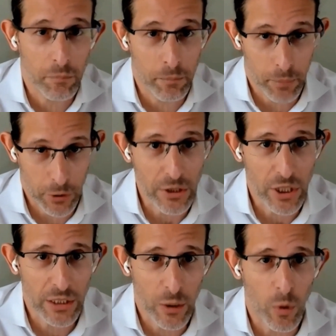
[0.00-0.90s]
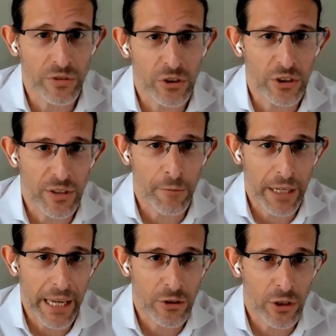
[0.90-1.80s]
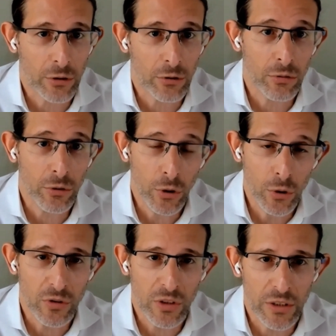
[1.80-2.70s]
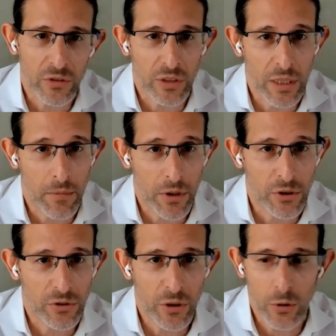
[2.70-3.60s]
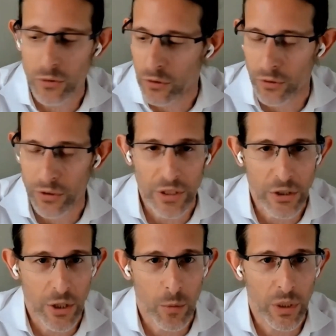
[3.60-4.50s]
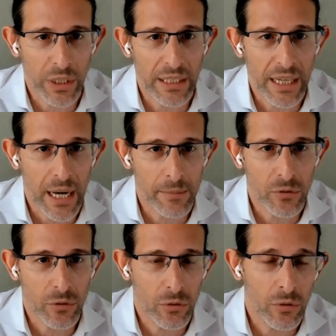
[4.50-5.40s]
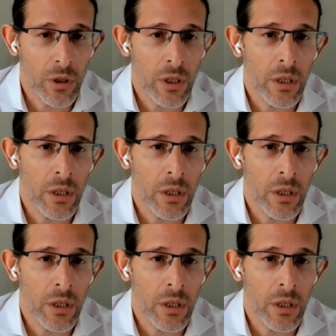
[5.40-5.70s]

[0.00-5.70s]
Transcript: potentially there was a justification to use this emergency use authorization when it comes to